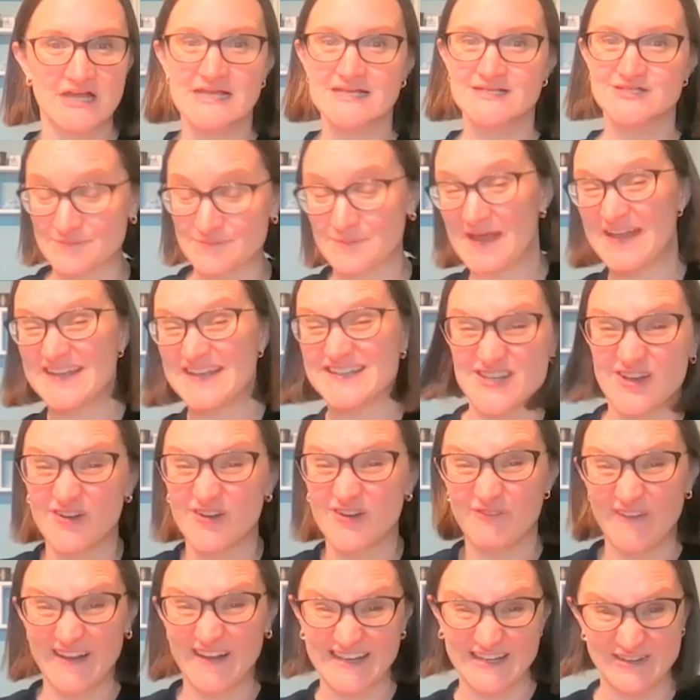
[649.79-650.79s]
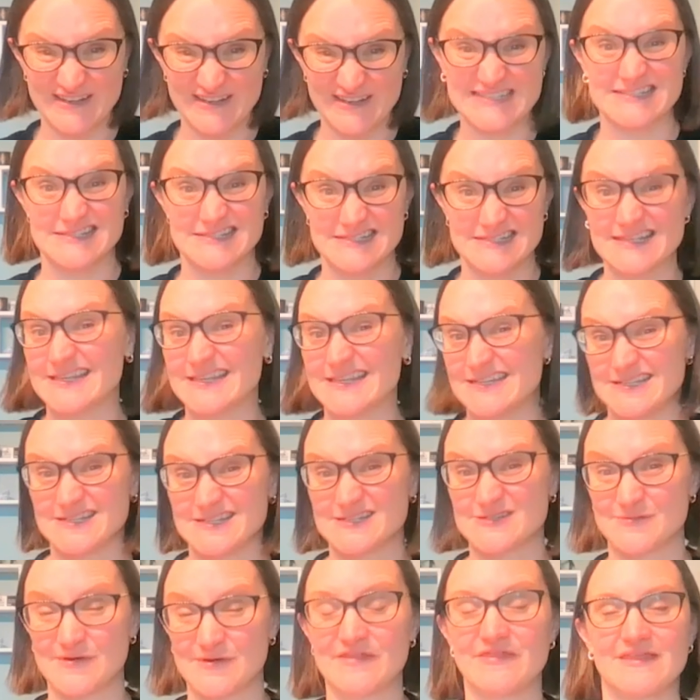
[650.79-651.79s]
Depends on when you listen to this as
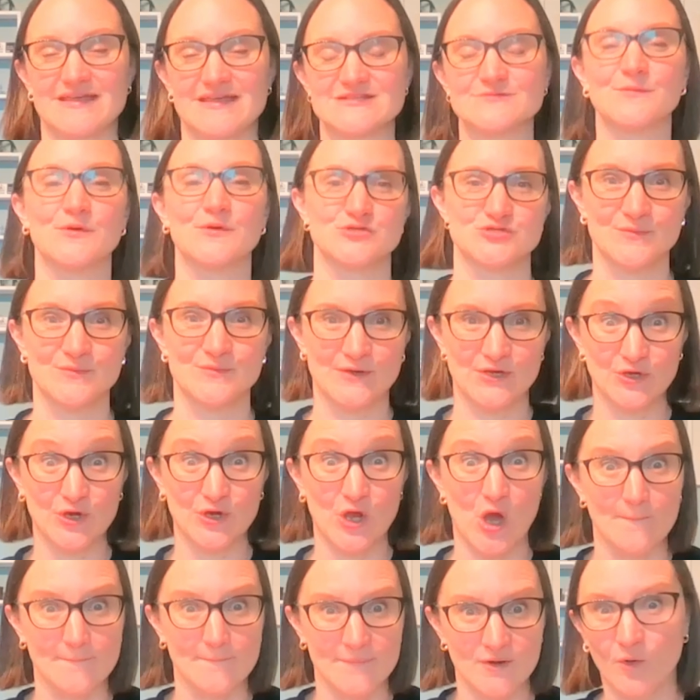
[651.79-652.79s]
to whether that's possible or not,